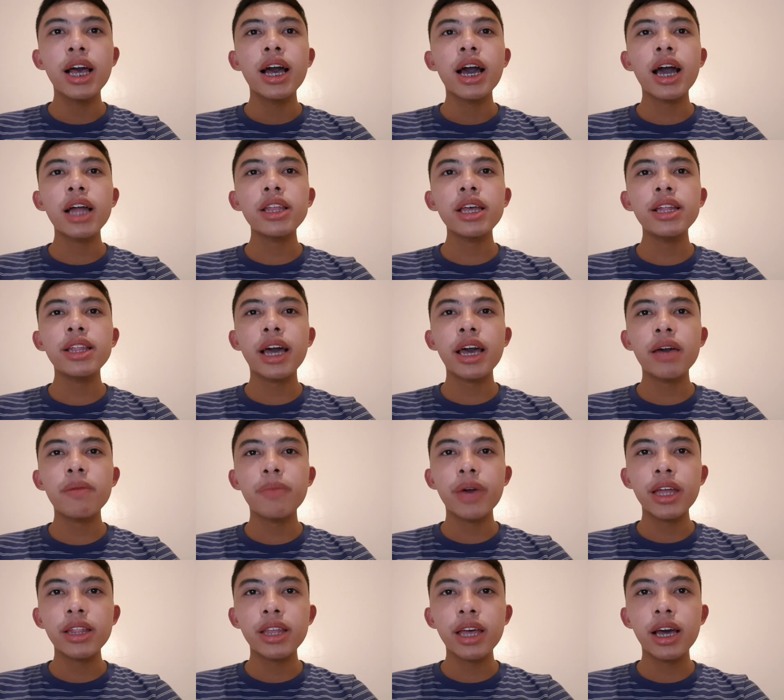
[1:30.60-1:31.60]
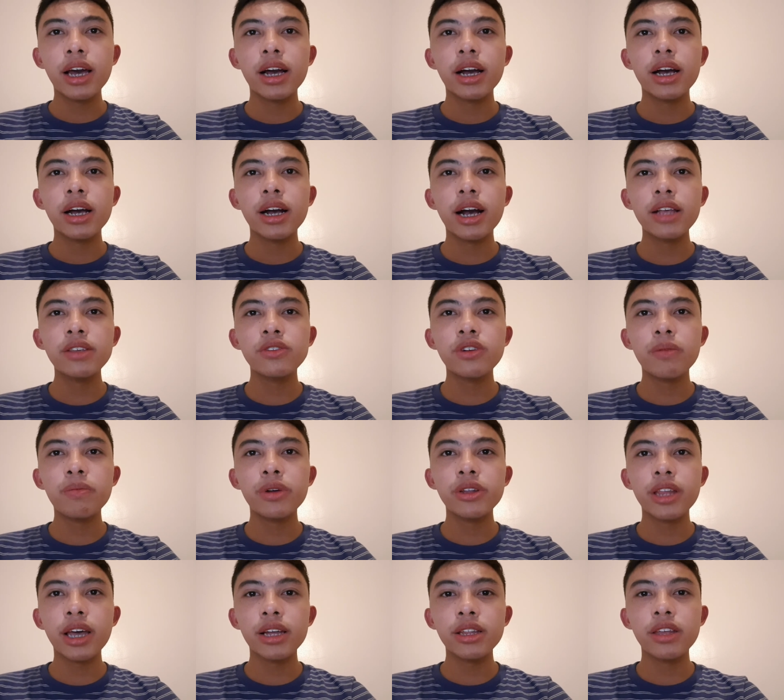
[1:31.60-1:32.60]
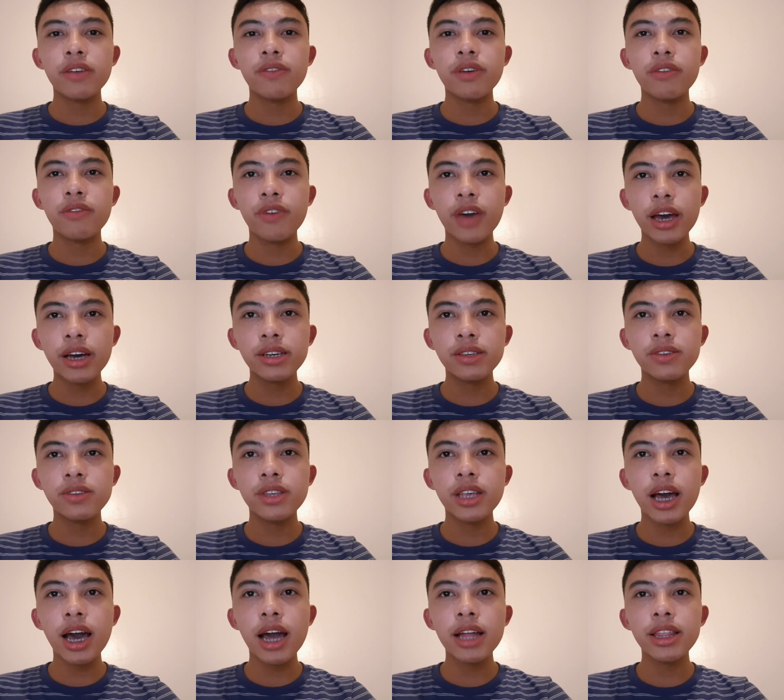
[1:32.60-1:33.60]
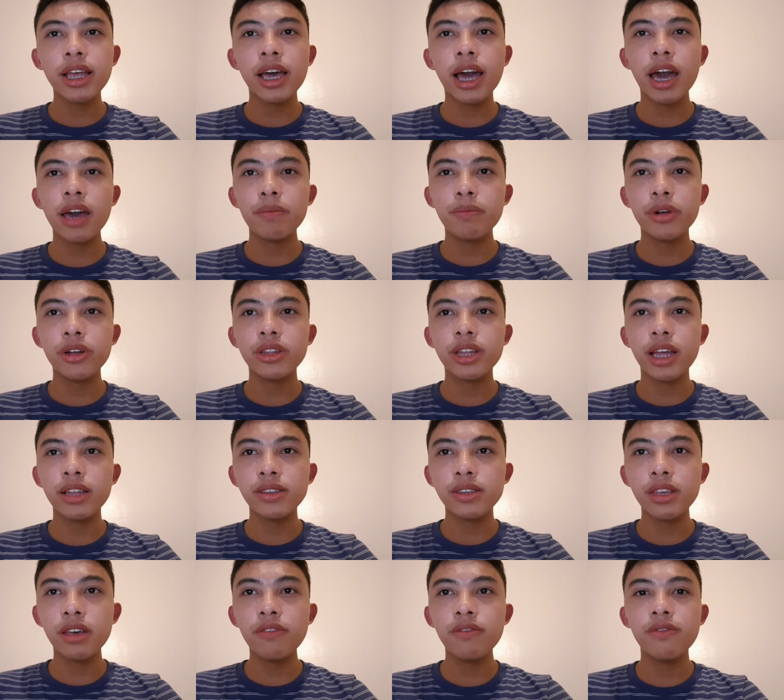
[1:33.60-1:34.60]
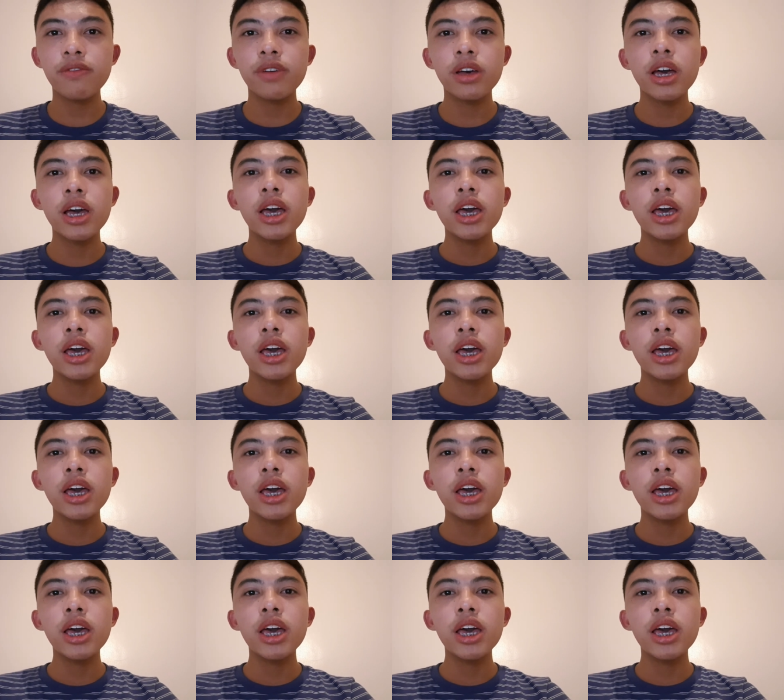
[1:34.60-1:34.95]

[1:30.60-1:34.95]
anti-diabetic, gastroprotective effects, anti-hypertensive,